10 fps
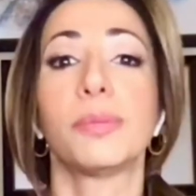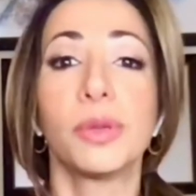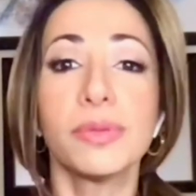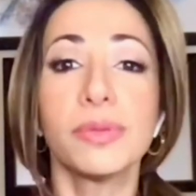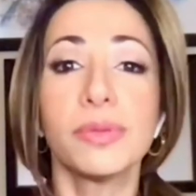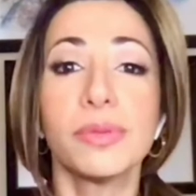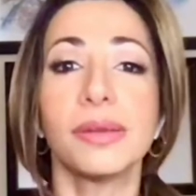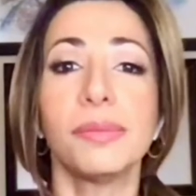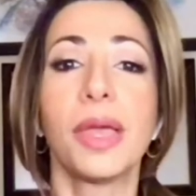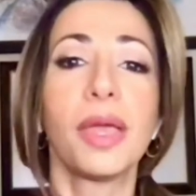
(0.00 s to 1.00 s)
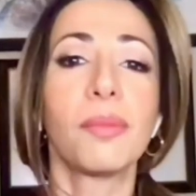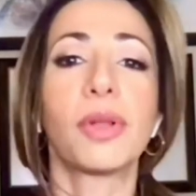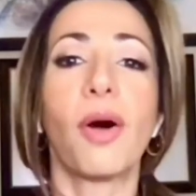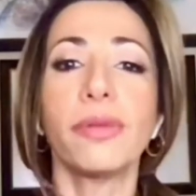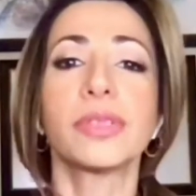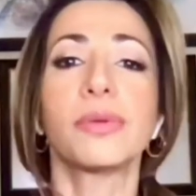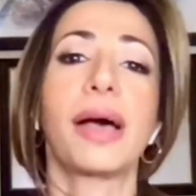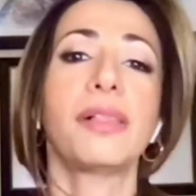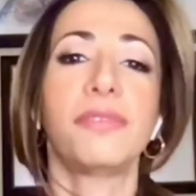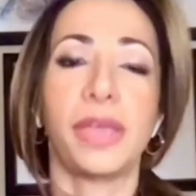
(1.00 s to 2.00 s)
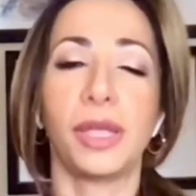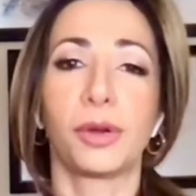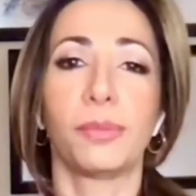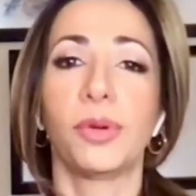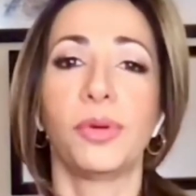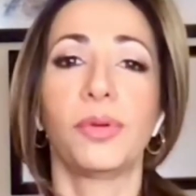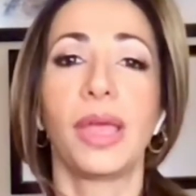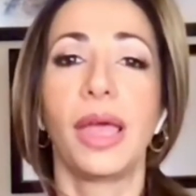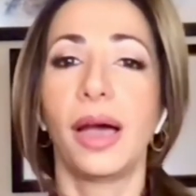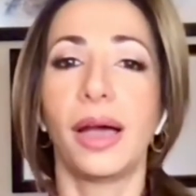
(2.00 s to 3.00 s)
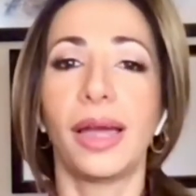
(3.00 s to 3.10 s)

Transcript: your immune system, but also elevate your mood.